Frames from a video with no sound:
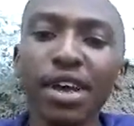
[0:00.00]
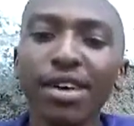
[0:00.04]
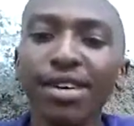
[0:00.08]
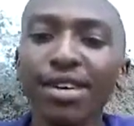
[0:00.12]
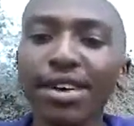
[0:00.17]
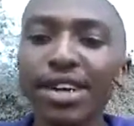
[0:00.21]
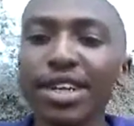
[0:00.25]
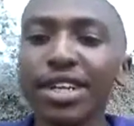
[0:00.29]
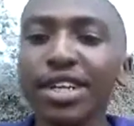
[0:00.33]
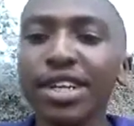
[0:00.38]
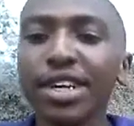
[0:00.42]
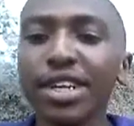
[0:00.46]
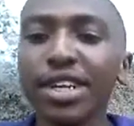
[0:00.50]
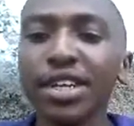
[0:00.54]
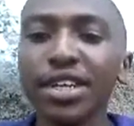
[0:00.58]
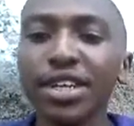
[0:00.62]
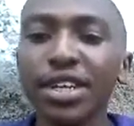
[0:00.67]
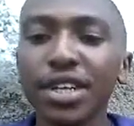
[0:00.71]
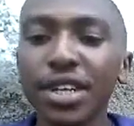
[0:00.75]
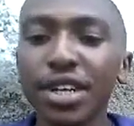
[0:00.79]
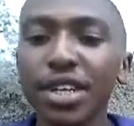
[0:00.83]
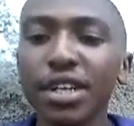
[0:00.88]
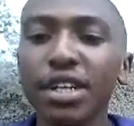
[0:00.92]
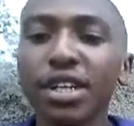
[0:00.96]
Or in
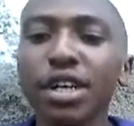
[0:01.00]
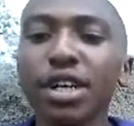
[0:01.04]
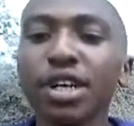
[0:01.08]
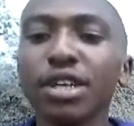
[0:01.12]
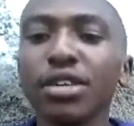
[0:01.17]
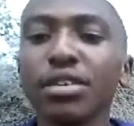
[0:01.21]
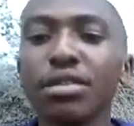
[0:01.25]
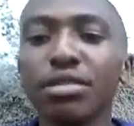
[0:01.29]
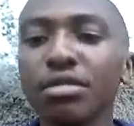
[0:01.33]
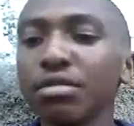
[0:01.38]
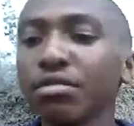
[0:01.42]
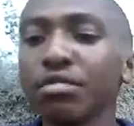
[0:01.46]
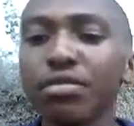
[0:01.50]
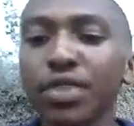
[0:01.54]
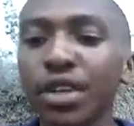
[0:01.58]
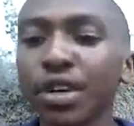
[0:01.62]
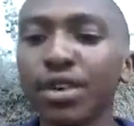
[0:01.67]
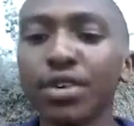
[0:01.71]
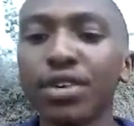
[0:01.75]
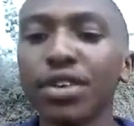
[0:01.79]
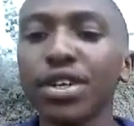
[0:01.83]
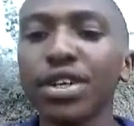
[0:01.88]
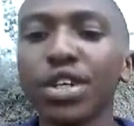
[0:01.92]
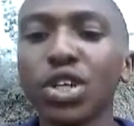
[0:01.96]
that
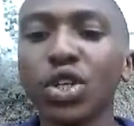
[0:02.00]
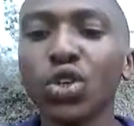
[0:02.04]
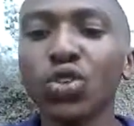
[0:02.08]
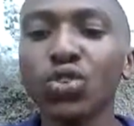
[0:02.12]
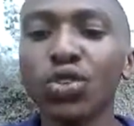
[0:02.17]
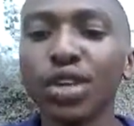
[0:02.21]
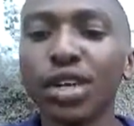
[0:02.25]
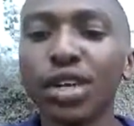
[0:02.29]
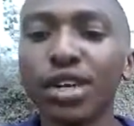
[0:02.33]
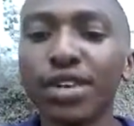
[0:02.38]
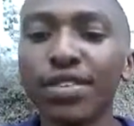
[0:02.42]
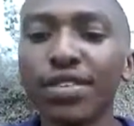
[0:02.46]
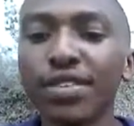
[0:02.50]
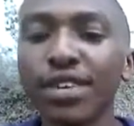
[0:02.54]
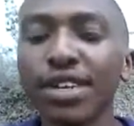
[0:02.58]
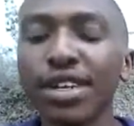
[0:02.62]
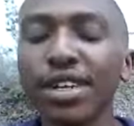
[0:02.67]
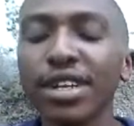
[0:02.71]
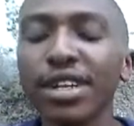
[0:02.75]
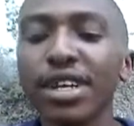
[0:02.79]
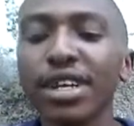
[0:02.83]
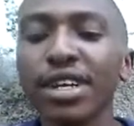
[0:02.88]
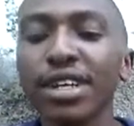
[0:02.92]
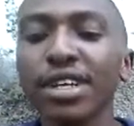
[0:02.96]
context, you
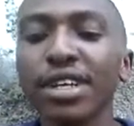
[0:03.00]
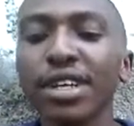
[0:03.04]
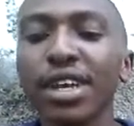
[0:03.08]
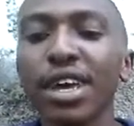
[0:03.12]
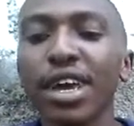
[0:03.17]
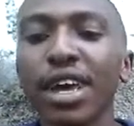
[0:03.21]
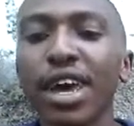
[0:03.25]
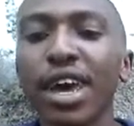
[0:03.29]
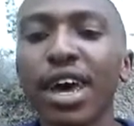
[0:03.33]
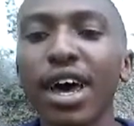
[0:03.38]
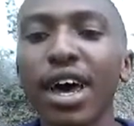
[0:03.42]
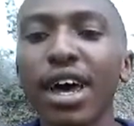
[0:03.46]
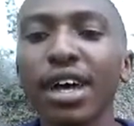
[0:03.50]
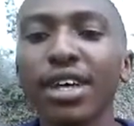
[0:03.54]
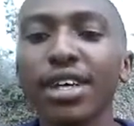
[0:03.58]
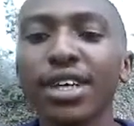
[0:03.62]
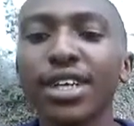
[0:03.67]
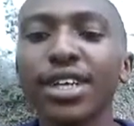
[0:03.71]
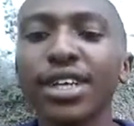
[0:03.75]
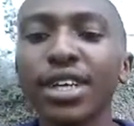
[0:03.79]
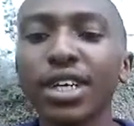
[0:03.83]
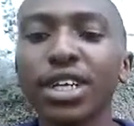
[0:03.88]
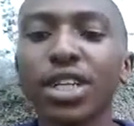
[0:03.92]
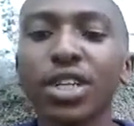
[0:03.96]
understand that the
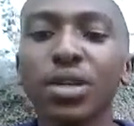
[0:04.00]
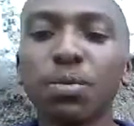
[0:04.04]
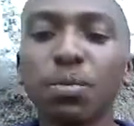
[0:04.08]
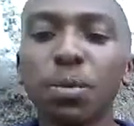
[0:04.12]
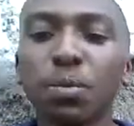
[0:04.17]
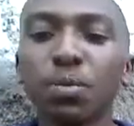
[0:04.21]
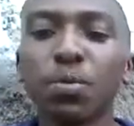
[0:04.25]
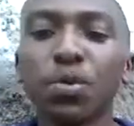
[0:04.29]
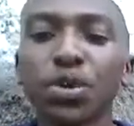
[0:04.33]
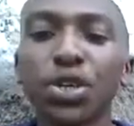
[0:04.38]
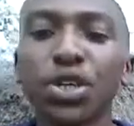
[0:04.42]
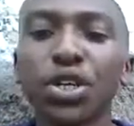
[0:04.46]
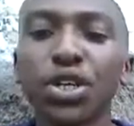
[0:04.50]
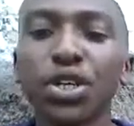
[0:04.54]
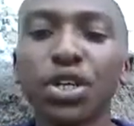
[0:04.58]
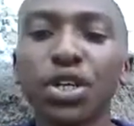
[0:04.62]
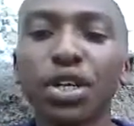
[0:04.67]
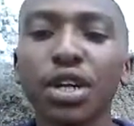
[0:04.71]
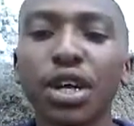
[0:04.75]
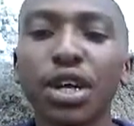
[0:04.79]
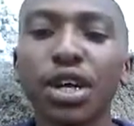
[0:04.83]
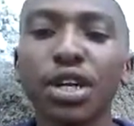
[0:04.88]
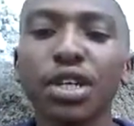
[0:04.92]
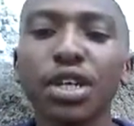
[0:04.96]
target population,
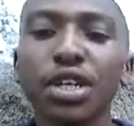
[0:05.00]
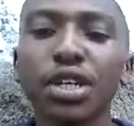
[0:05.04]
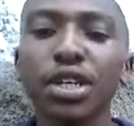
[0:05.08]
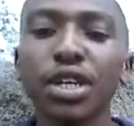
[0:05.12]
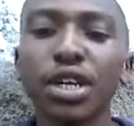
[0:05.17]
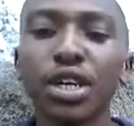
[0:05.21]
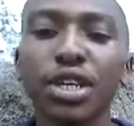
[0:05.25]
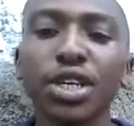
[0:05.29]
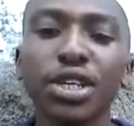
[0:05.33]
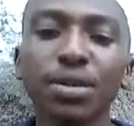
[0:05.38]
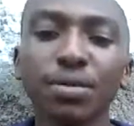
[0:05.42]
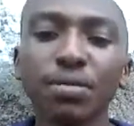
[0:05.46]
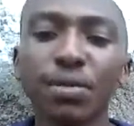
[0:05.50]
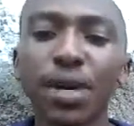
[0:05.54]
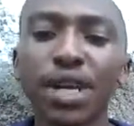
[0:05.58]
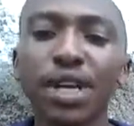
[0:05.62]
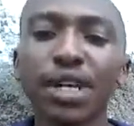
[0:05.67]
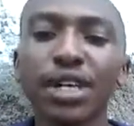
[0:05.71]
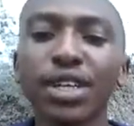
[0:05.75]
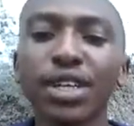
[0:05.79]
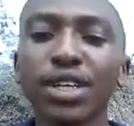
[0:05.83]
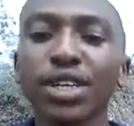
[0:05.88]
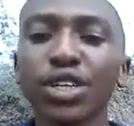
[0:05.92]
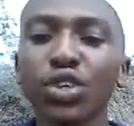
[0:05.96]
the target
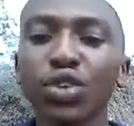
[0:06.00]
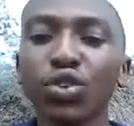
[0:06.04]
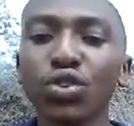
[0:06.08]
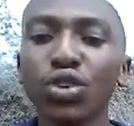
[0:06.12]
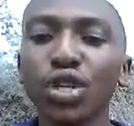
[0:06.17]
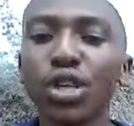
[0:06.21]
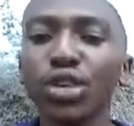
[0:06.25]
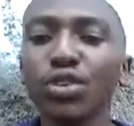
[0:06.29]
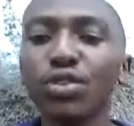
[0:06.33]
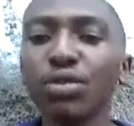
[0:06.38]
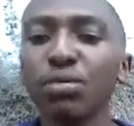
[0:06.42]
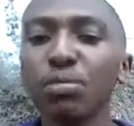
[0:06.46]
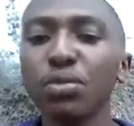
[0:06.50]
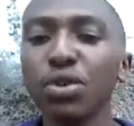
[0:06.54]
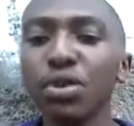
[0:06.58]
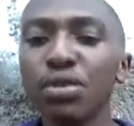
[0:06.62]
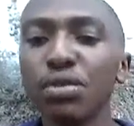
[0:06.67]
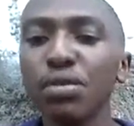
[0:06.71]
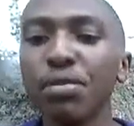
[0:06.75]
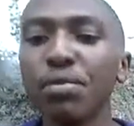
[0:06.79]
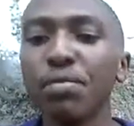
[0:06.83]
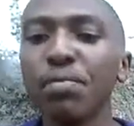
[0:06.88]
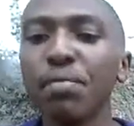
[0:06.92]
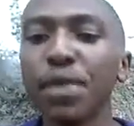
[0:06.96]
market is going to
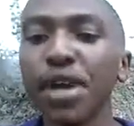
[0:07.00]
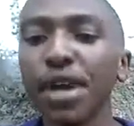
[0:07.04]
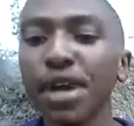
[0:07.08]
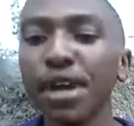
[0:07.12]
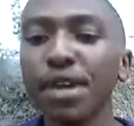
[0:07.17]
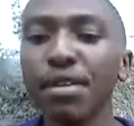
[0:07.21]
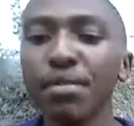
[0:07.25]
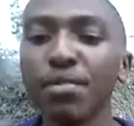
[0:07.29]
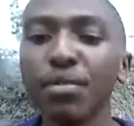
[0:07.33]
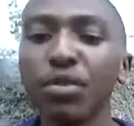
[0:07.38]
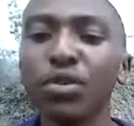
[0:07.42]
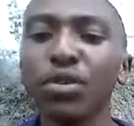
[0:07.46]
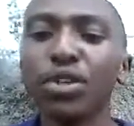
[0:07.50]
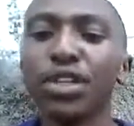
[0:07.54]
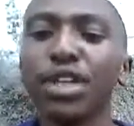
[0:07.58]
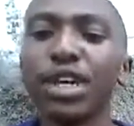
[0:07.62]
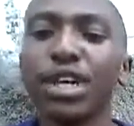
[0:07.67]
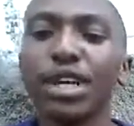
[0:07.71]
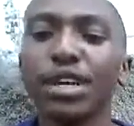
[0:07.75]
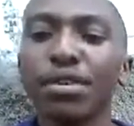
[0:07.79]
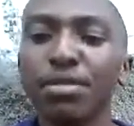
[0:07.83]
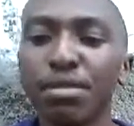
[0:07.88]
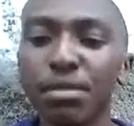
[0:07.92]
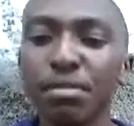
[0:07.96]
be men more
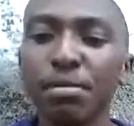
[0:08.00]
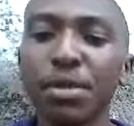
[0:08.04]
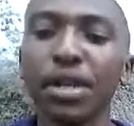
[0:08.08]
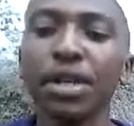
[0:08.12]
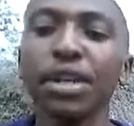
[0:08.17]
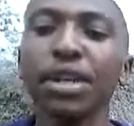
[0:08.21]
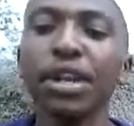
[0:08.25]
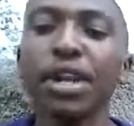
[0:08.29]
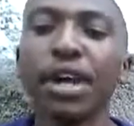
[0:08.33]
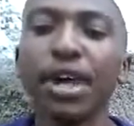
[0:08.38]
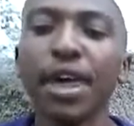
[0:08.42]
than women,